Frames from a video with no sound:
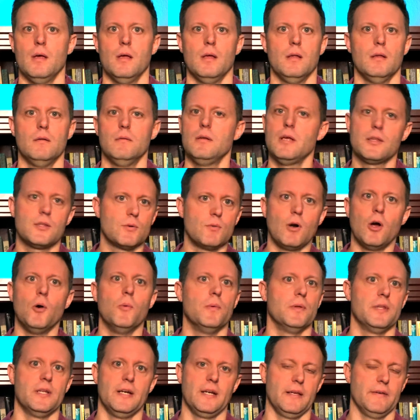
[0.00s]
Nothing wrong
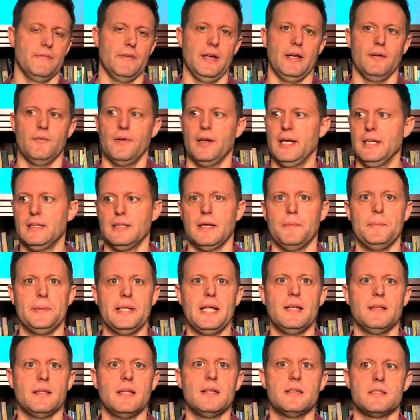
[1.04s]
with any of that, right? I mean,
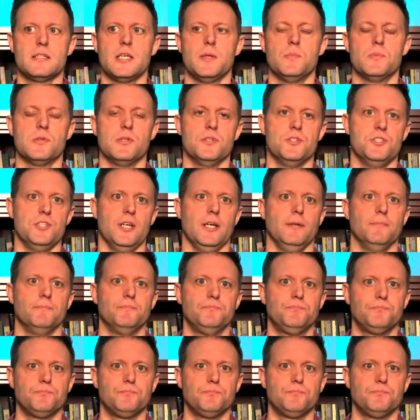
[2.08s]
that seems legit.